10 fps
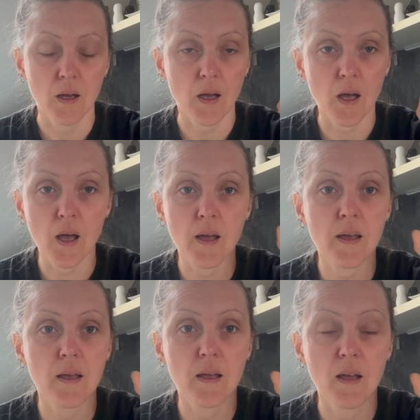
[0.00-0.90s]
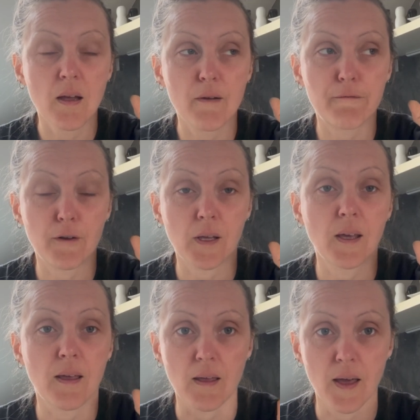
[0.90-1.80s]
I
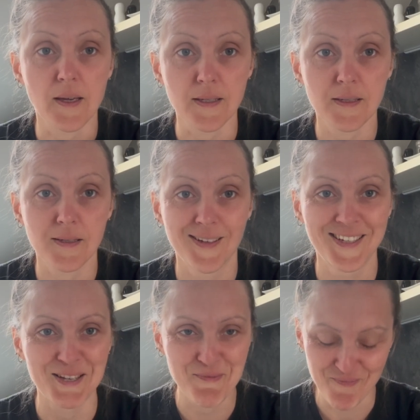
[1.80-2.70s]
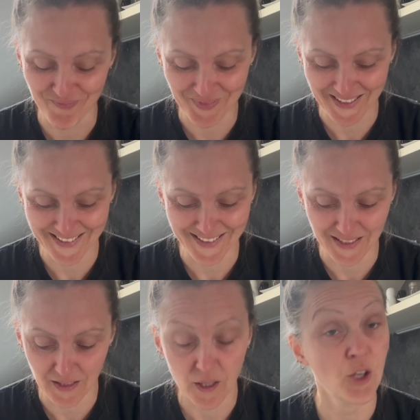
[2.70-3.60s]
fucking hate
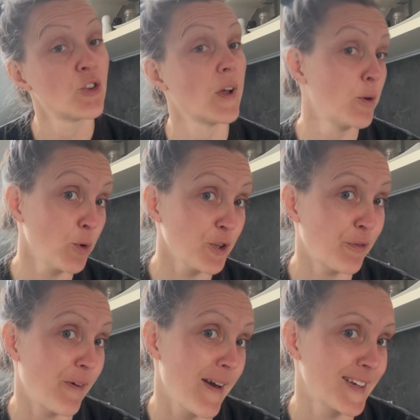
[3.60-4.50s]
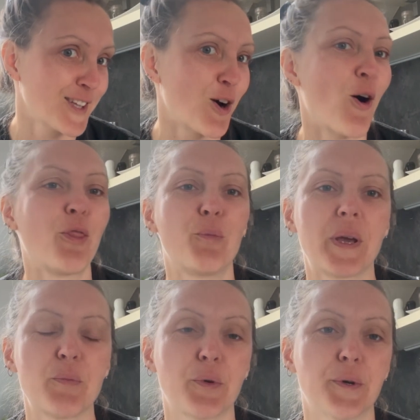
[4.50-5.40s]
painting. It works fine on the
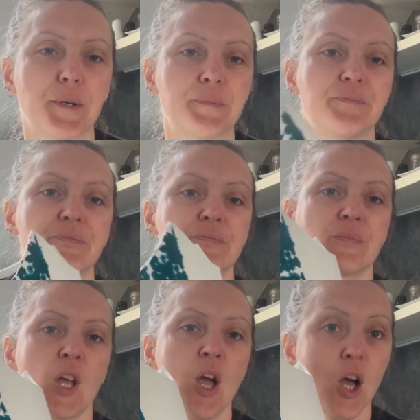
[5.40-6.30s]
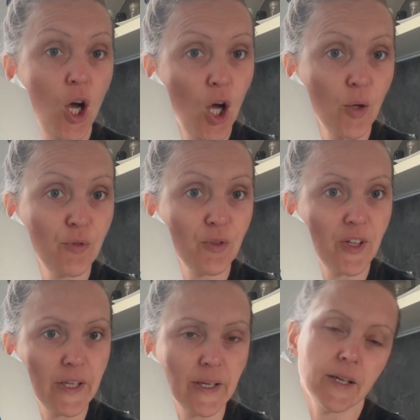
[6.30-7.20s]
paper.
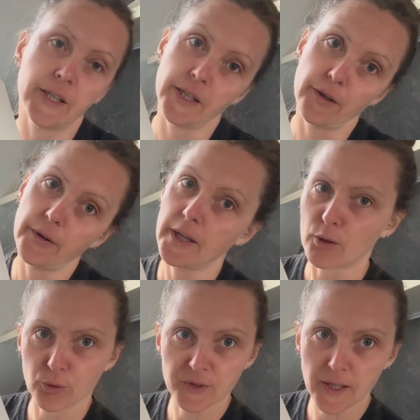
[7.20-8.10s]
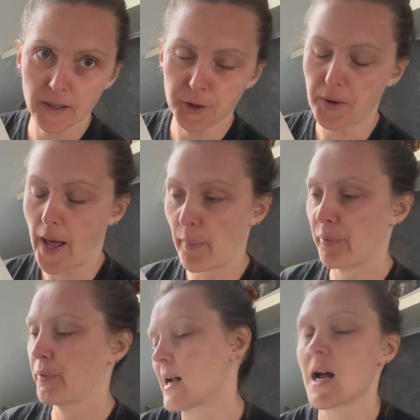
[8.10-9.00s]
Obviously here it looks like crap.
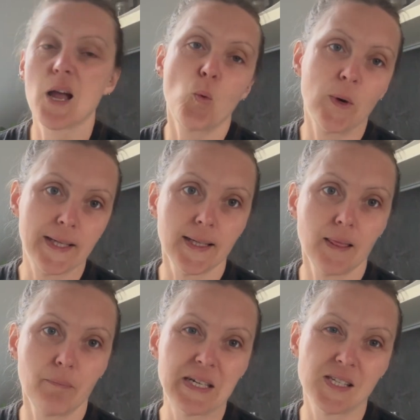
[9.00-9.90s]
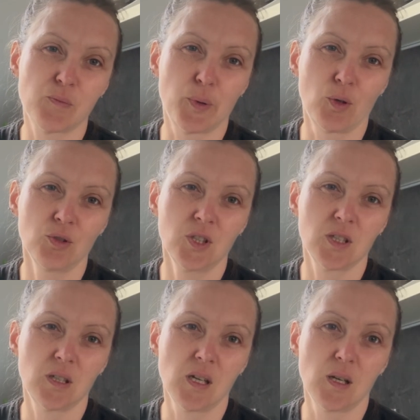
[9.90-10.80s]
I wetted my sponge
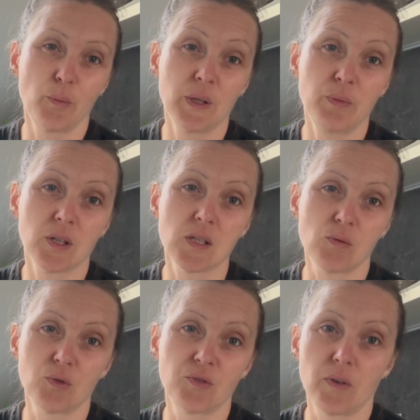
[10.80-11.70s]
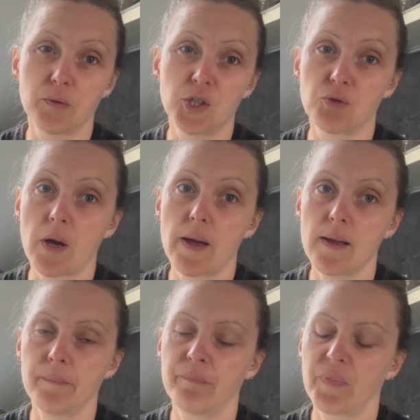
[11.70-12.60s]
a little bit because it was very dry,
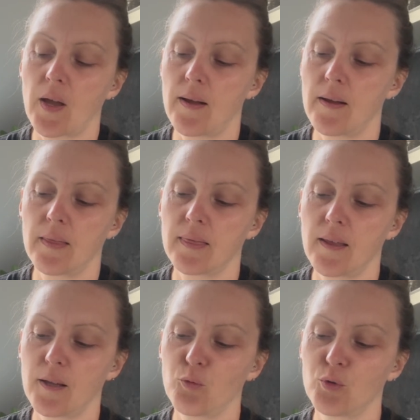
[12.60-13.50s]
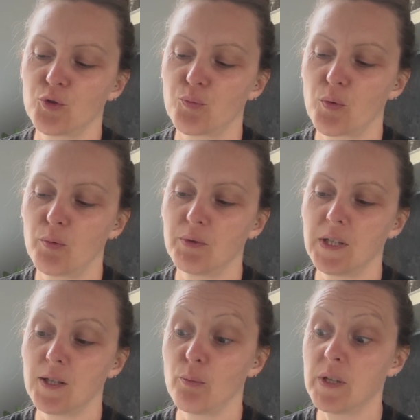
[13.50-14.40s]
and that was
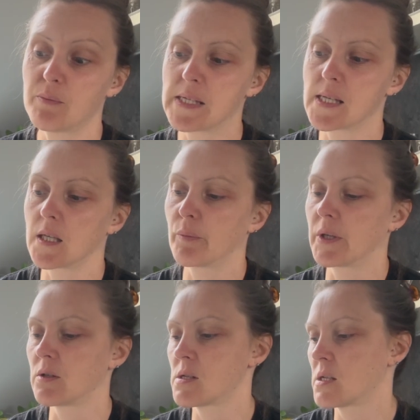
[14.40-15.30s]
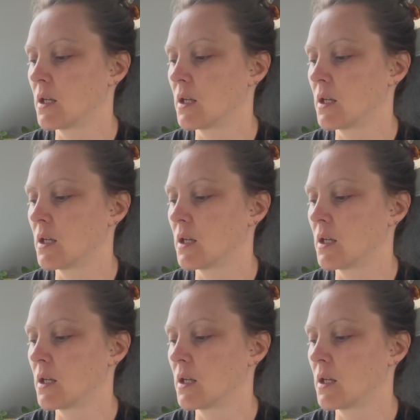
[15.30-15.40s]
probably a big mistake because it